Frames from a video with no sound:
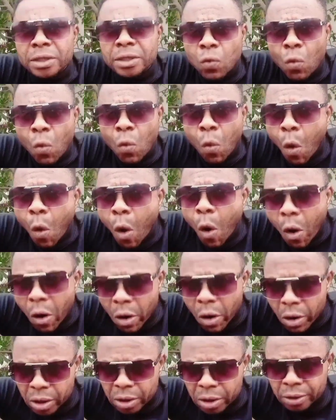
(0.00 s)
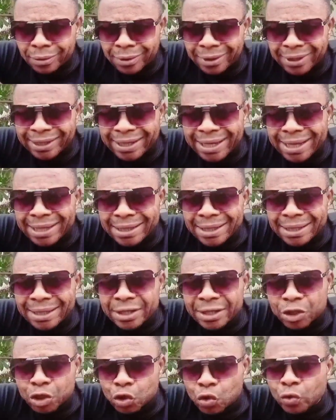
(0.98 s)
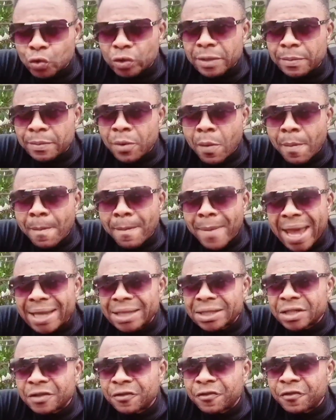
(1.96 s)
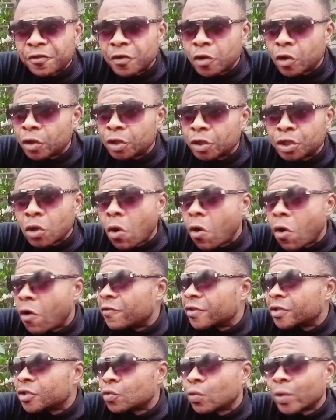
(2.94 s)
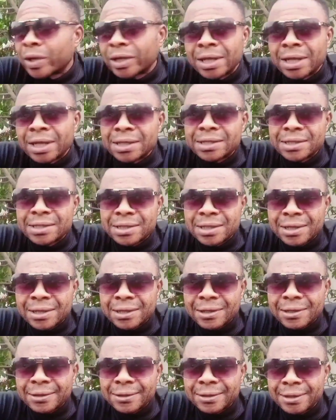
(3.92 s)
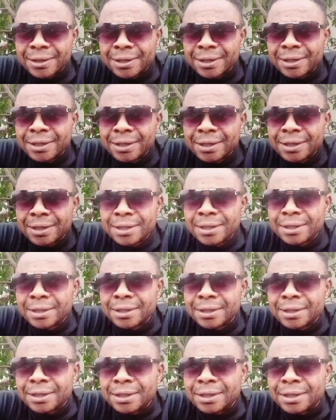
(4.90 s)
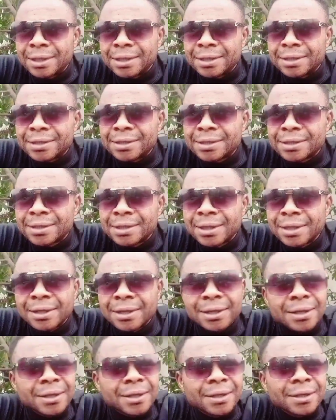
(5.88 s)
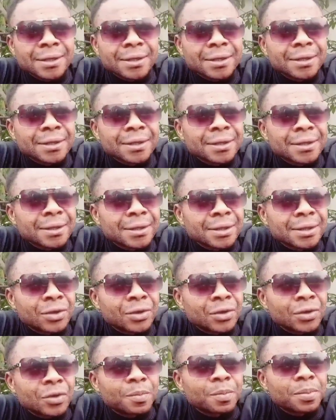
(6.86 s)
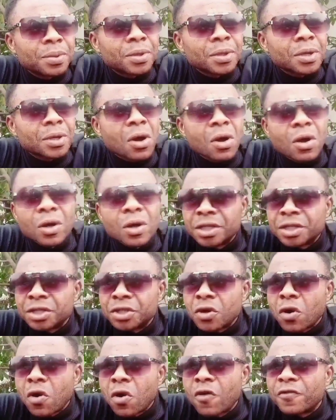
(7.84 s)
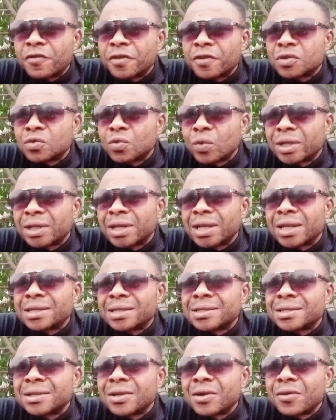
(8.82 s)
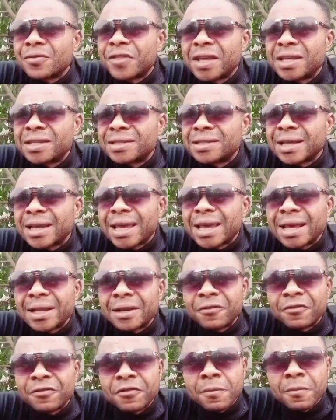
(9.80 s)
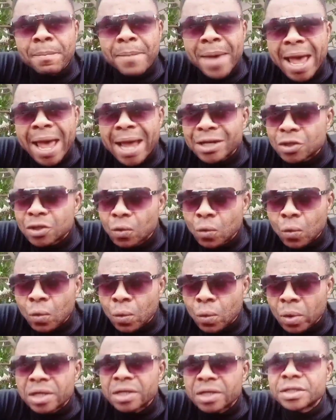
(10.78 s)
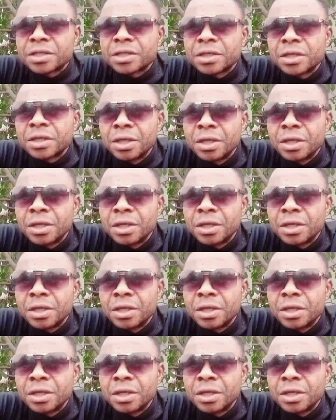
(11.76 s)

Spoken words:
war getting a suitable mate for your Jehovah's Witness in this group called the Jehovah's Witness. Now, things are getting from bad to worse.